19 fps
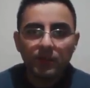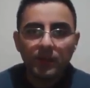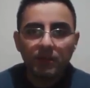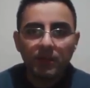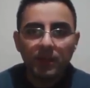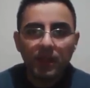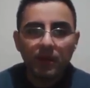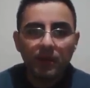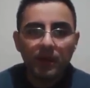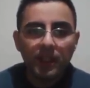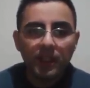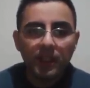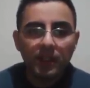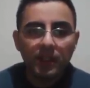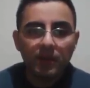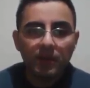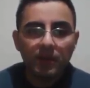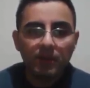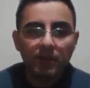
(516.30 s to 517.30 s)
vaccine
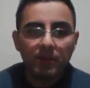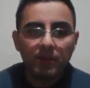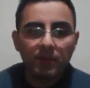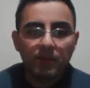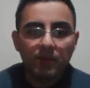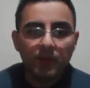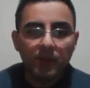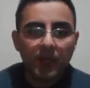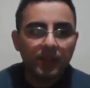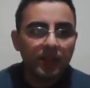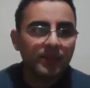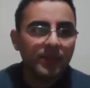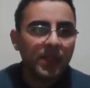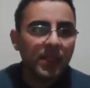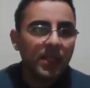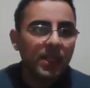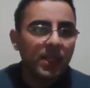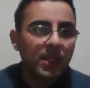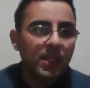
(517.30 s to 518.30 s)
will be available
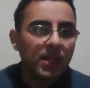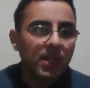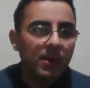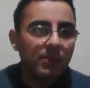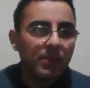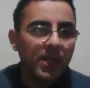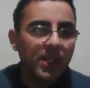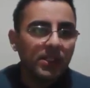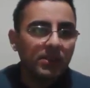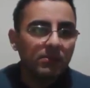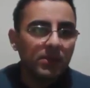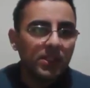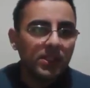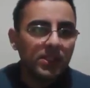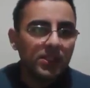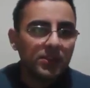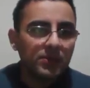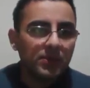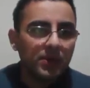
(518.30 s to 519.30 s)
one year.
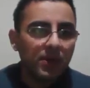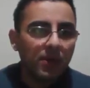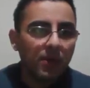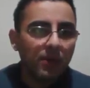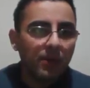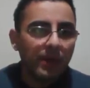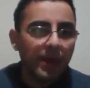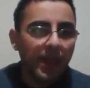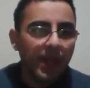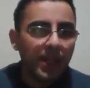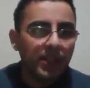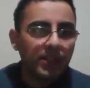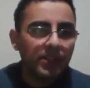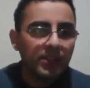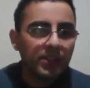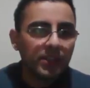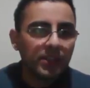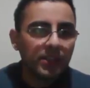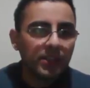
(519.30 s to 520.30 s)
Uh, many
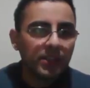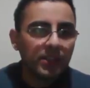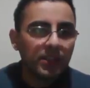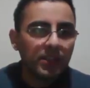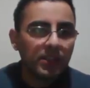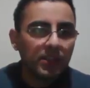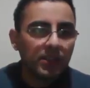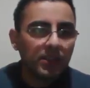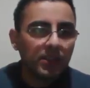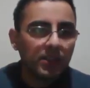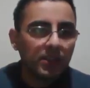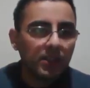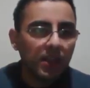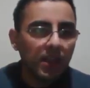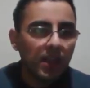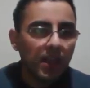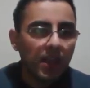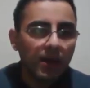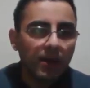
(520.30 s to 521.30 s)
Ministry of Health
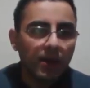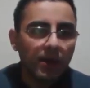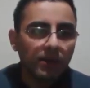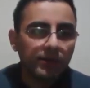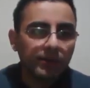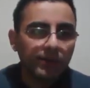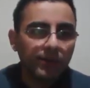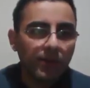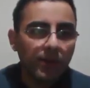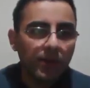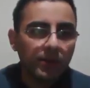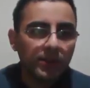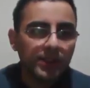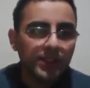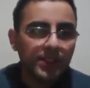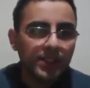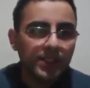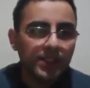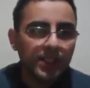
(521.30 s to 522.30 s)
uh,
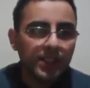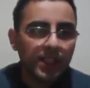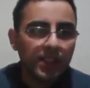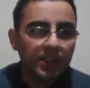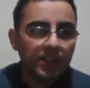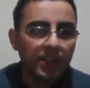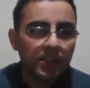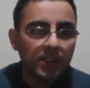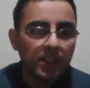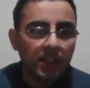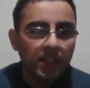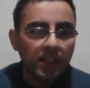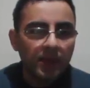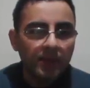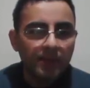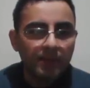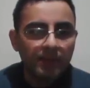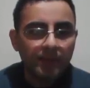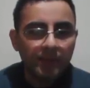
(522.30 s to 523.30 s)
around world
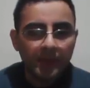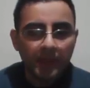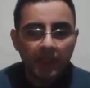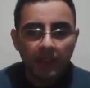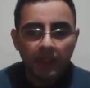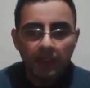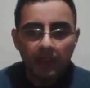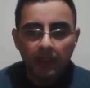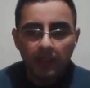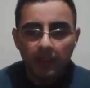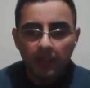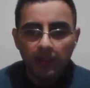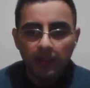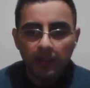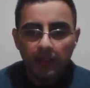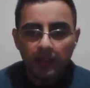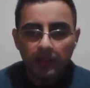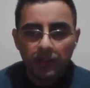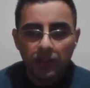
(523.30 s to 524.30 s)
said that
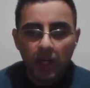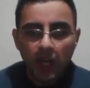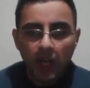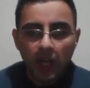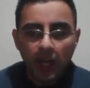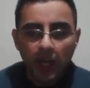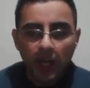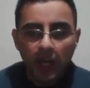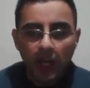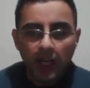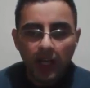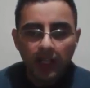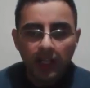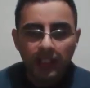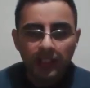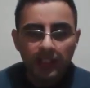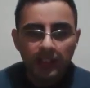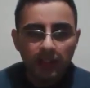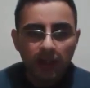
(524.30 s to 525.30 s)
mm,
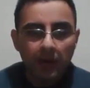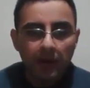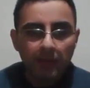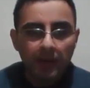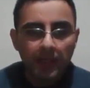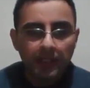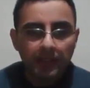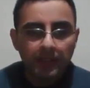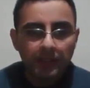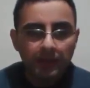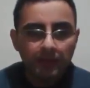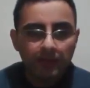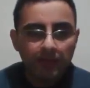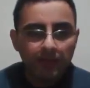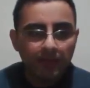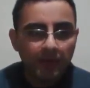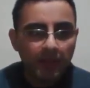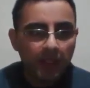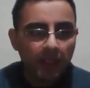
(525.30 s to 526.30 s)
uh,
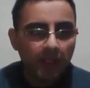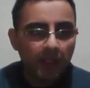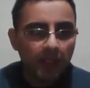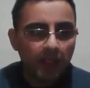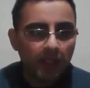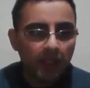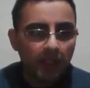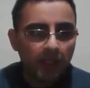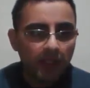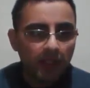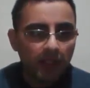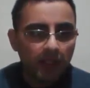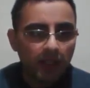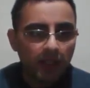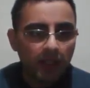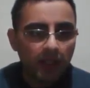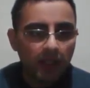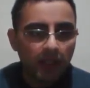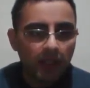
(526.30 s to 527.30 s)
government
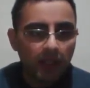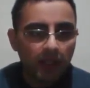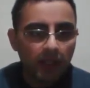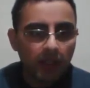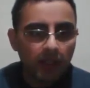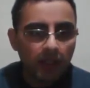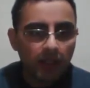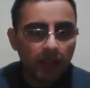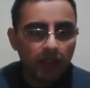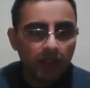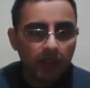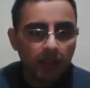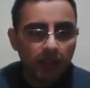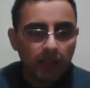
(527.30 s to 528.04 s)
uh,